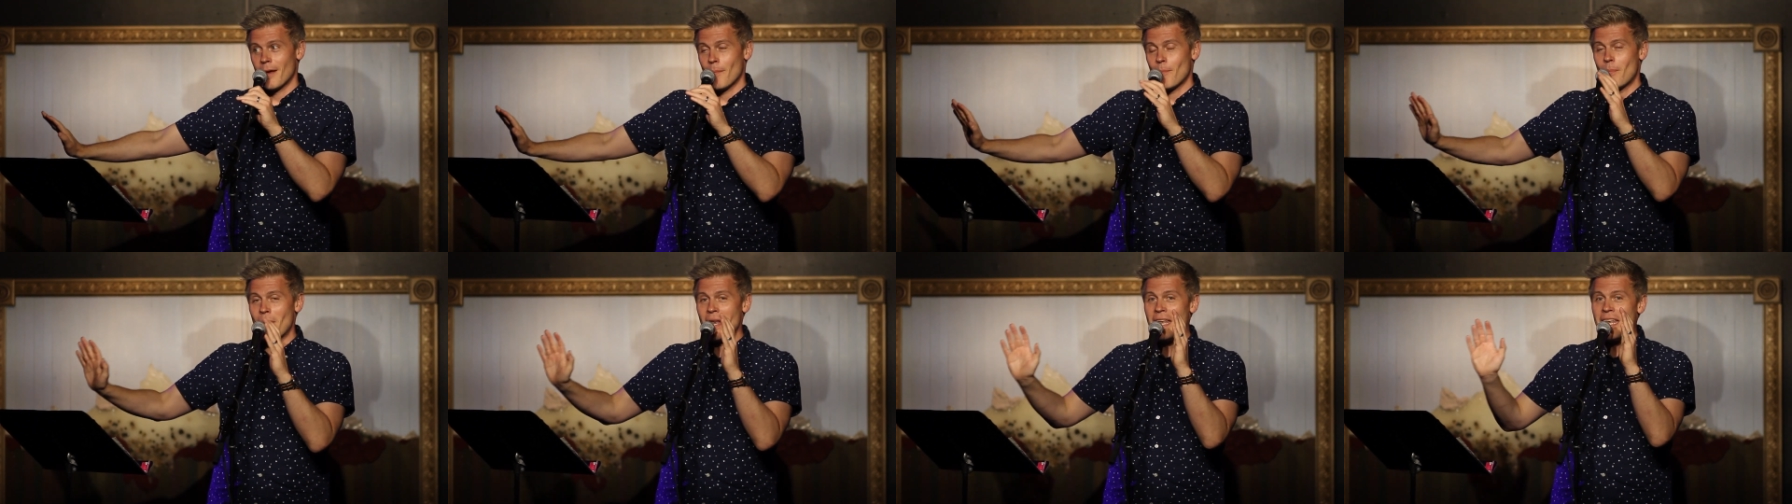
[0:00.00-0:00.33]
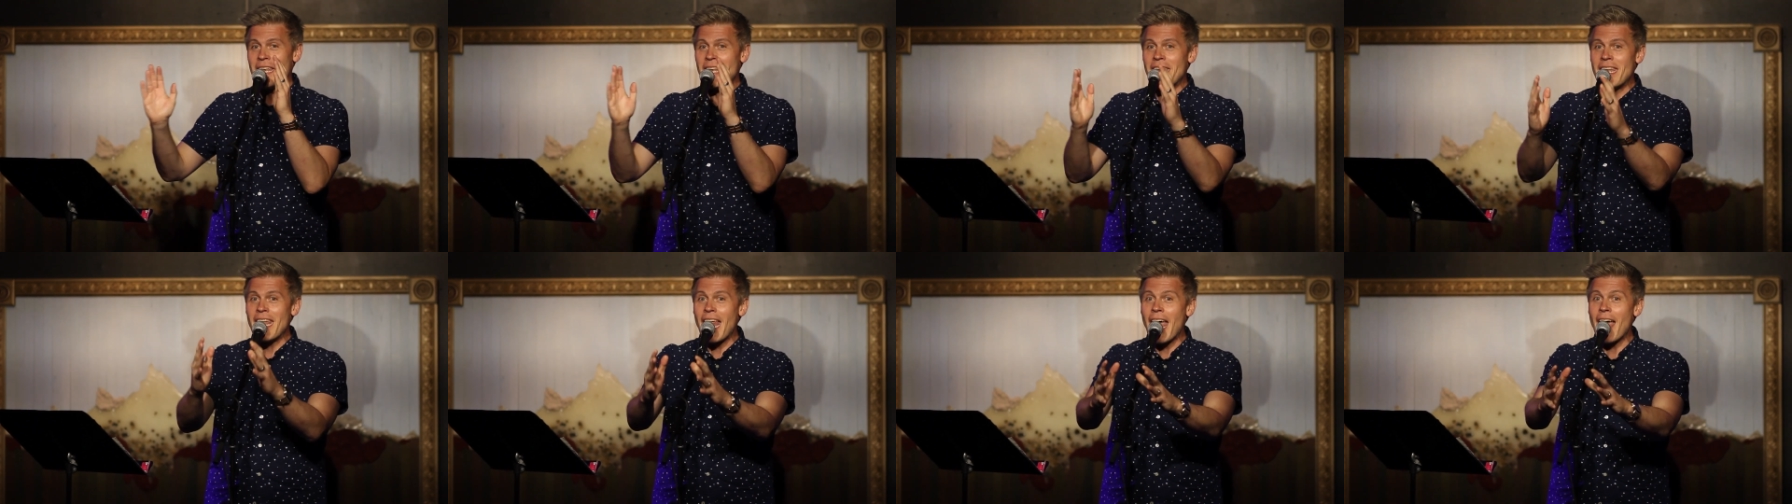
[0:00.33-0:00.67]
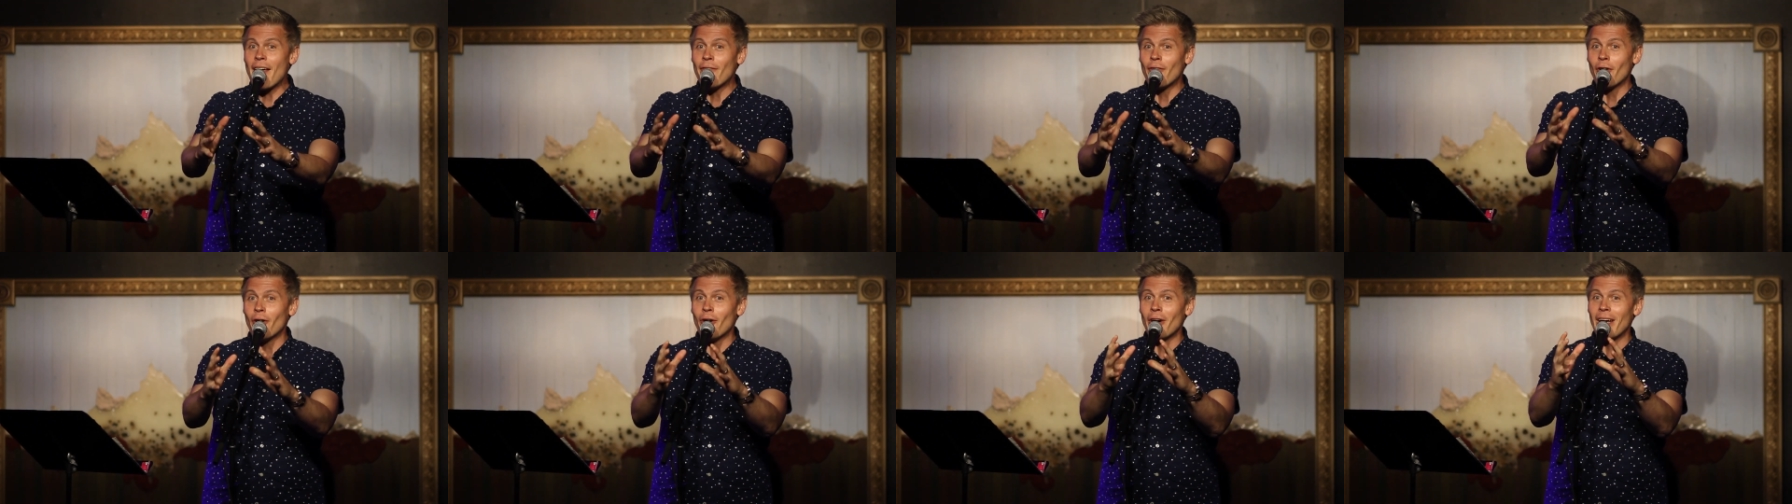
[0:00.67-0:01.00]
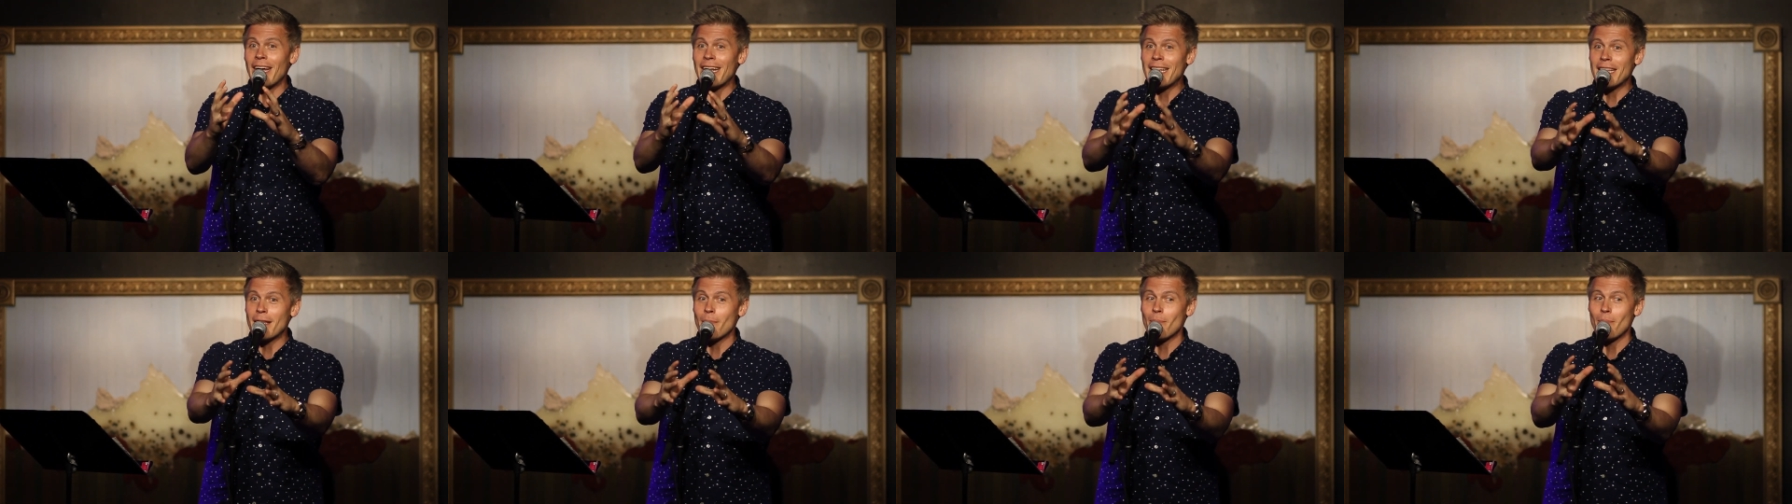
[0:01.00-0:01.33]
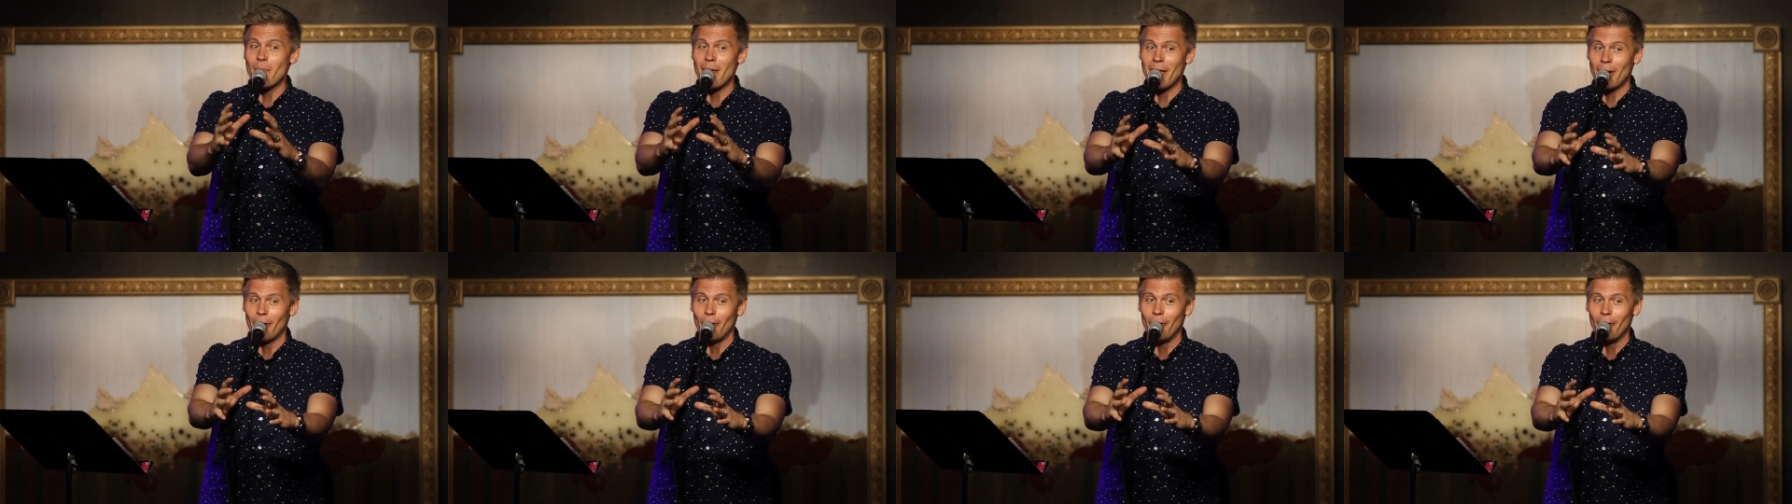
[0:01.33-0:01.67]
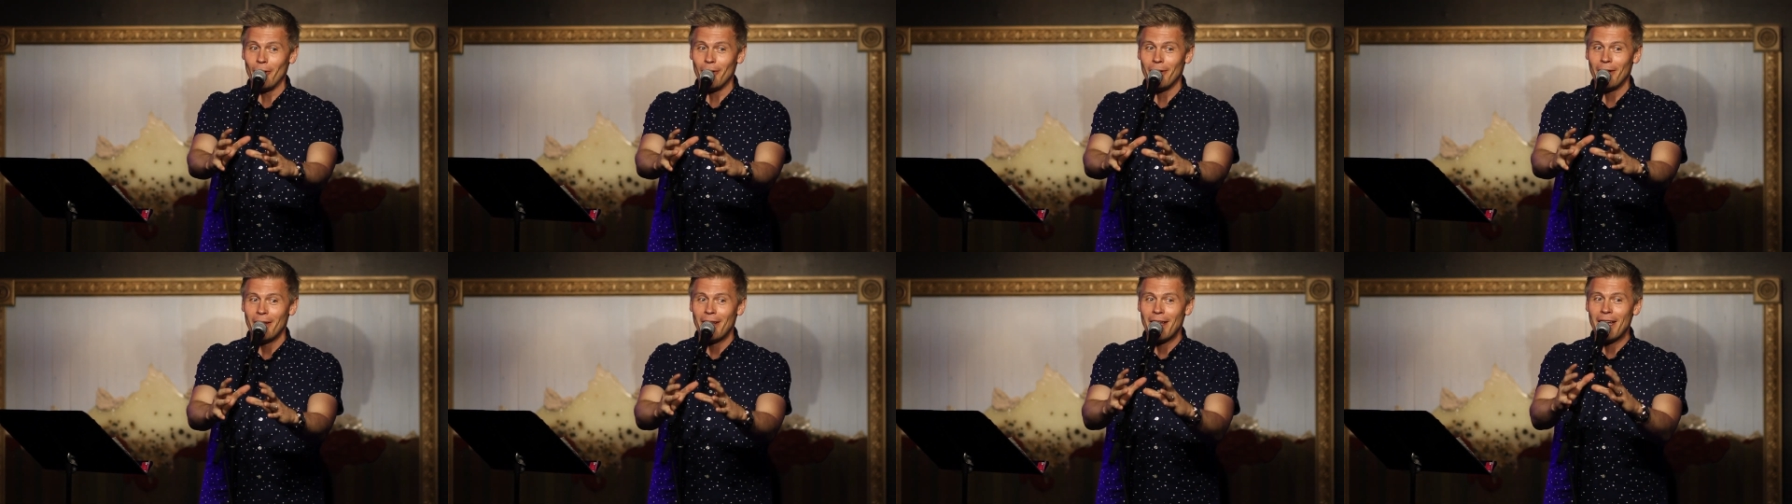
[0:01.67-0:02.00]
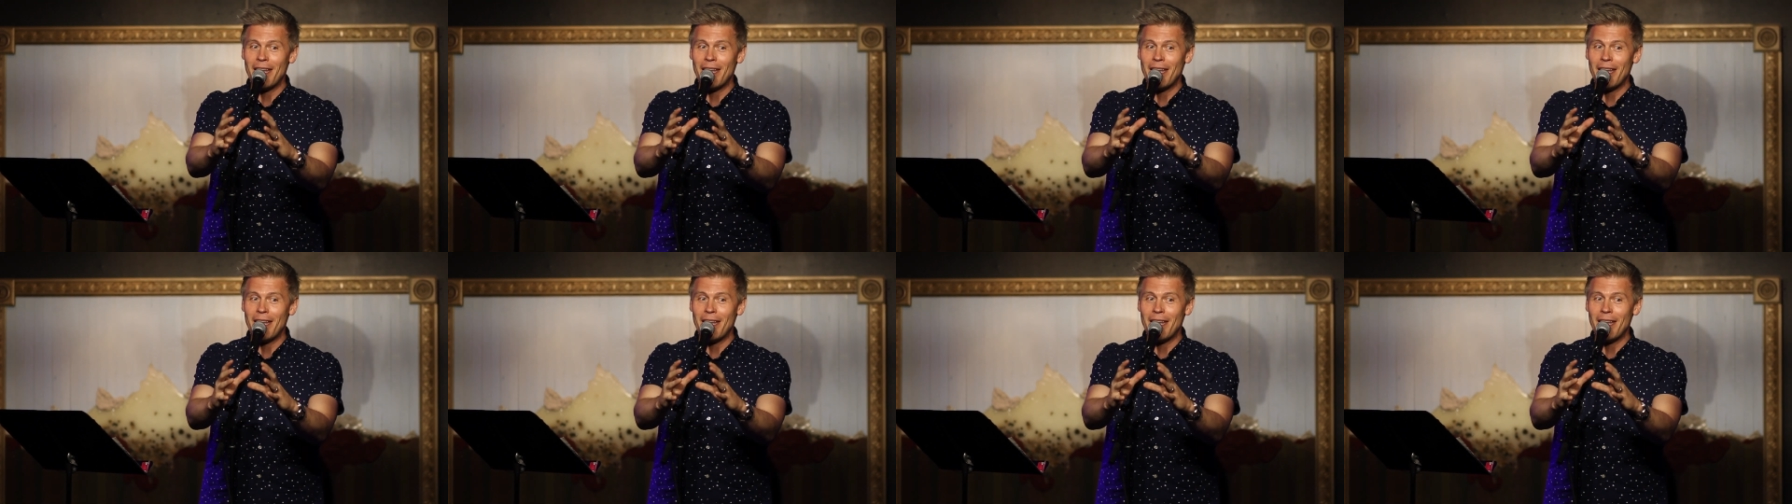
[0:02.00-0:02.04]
But never in the middle.